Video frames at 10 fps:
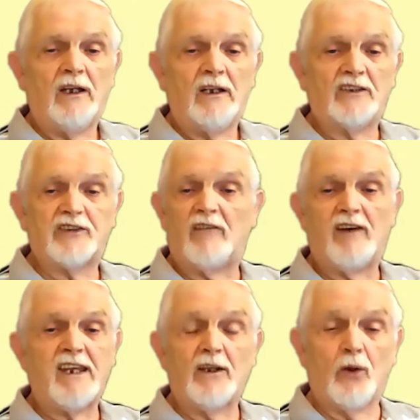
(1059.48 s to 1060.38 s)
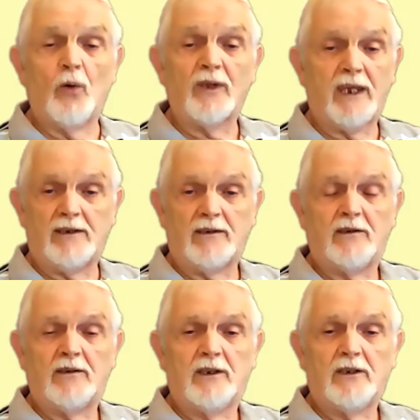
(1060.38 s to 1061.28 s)
has got a very low gain,
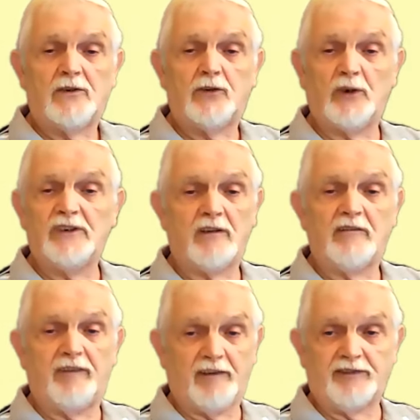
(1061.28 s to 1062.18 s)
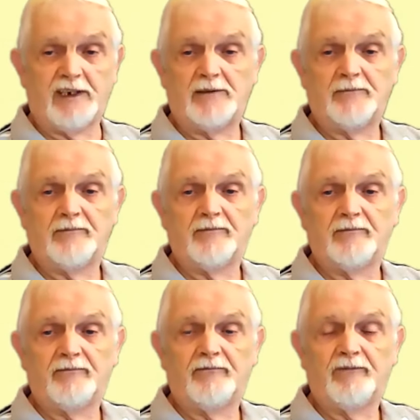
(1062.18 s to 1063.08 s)
250.
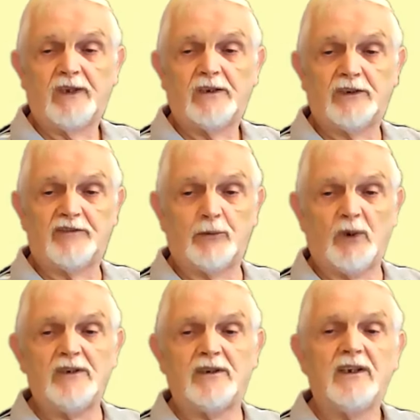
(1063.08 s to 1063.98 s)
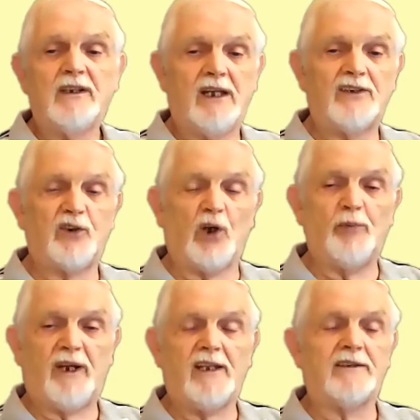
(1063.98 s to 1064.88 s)
So if you want it to
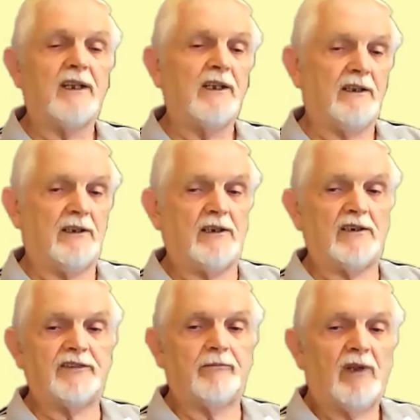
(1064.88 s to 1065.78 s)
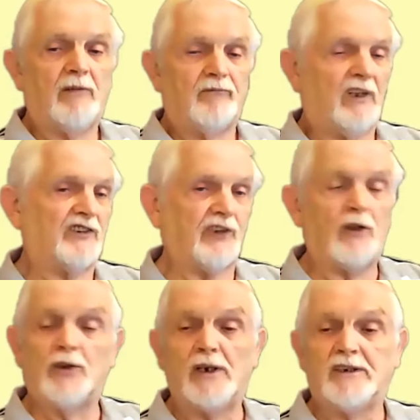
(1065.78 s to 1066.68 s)
operate a
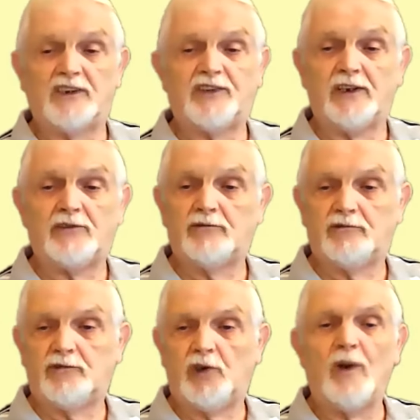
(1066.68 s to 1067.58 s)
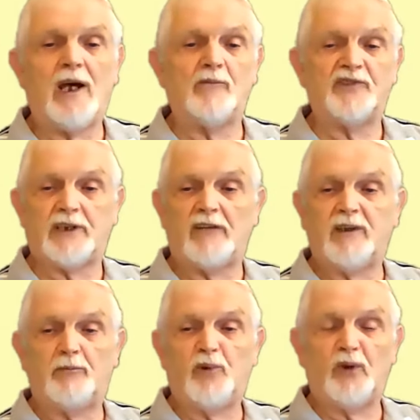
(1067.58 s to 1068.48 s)
solenoid at say 2 amps, you have to
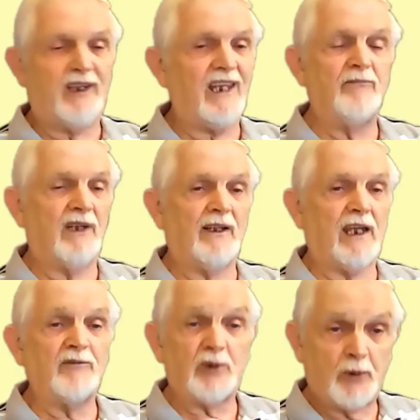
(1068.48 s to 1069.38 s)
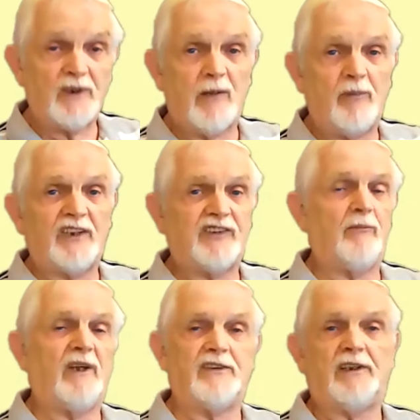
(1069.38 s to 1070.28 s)
put 8 milliamps between the base
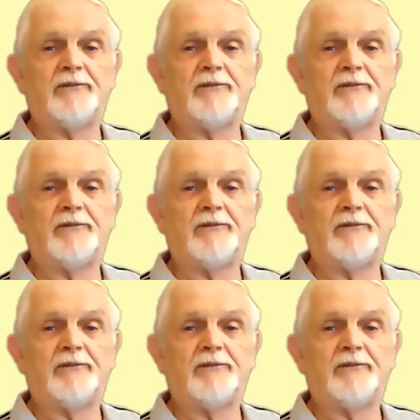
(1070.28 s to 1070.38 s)
emitter.